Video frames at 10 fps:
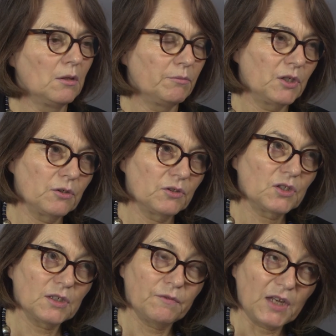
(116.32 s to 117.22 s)

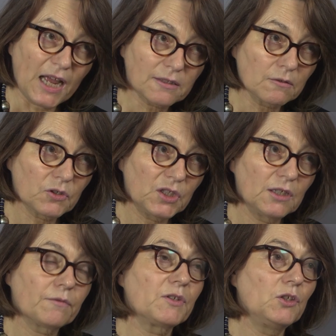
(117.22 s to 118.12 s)
Because if it hasn't got
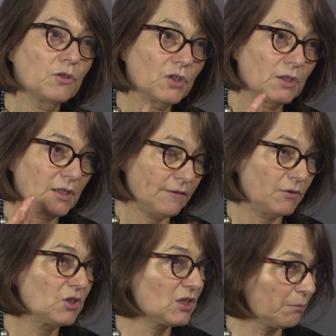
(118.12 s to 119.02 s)
enough, then you're going to have
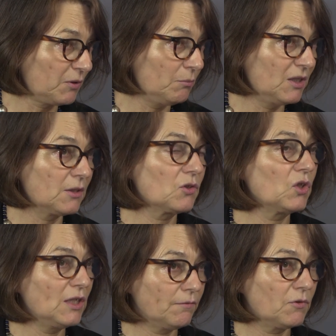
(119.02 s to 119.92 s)
to supplement
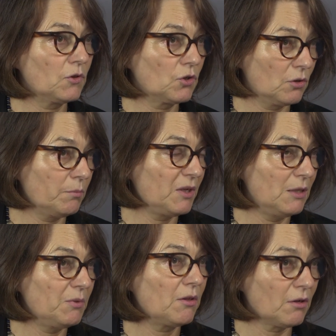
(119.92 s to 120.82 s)
and give the
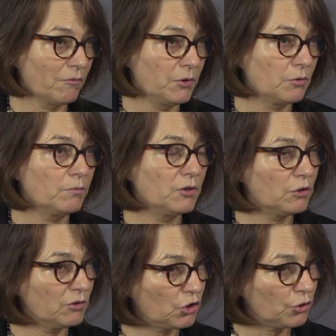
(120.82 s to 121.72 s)
baby thyroid hormone
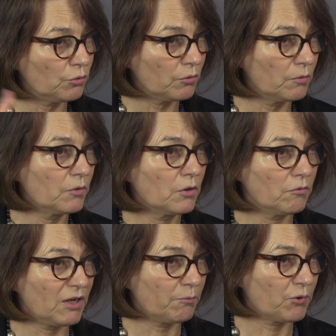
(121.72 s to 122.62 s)
to ensure correct